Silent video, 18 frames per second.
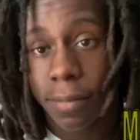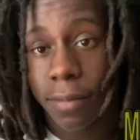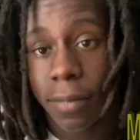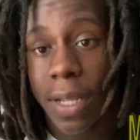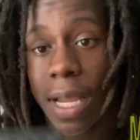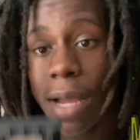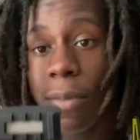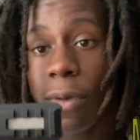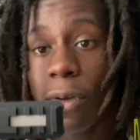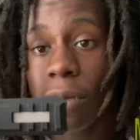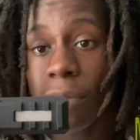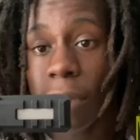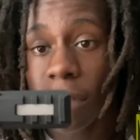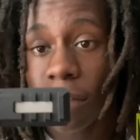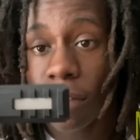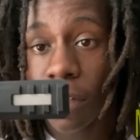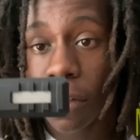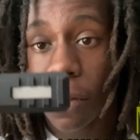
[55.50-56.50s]
I built it
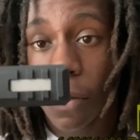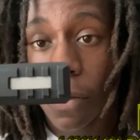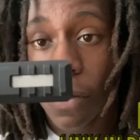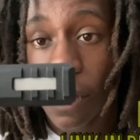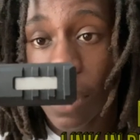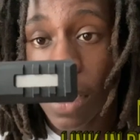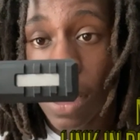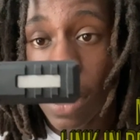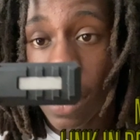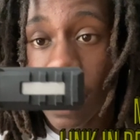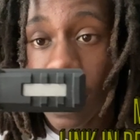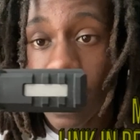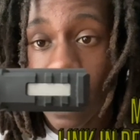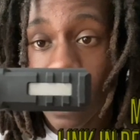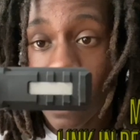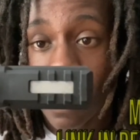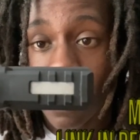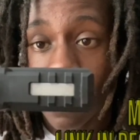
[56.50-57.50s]
myself.
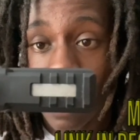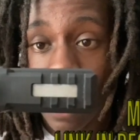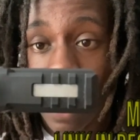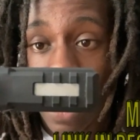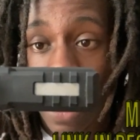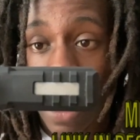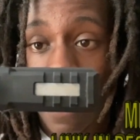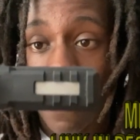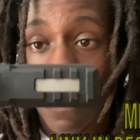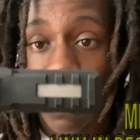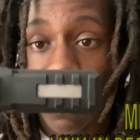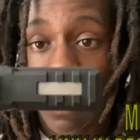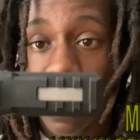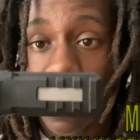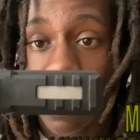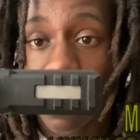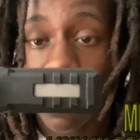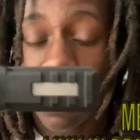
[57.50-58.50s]
It does not have to
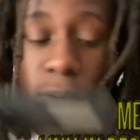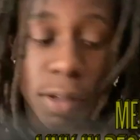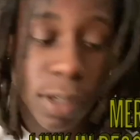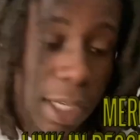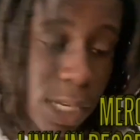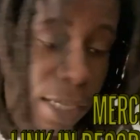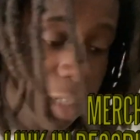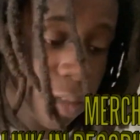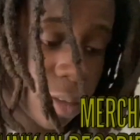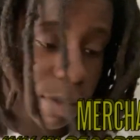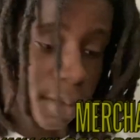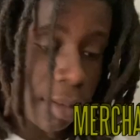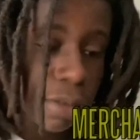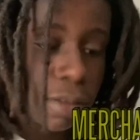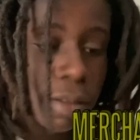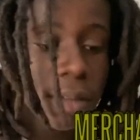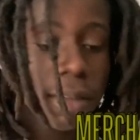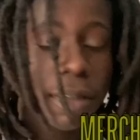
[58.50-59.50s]
be serialized.
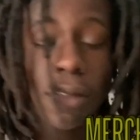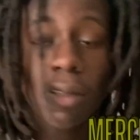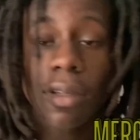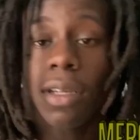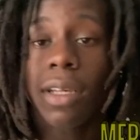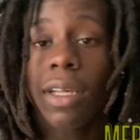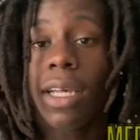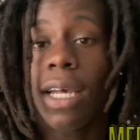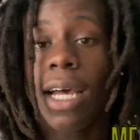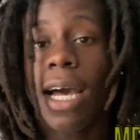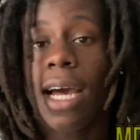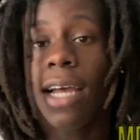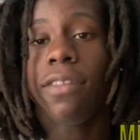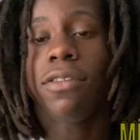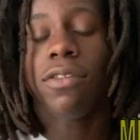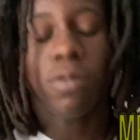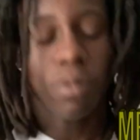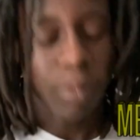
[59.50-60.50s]
I
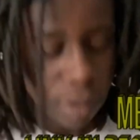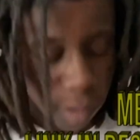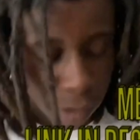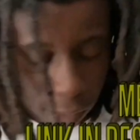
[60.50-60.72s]
just want to say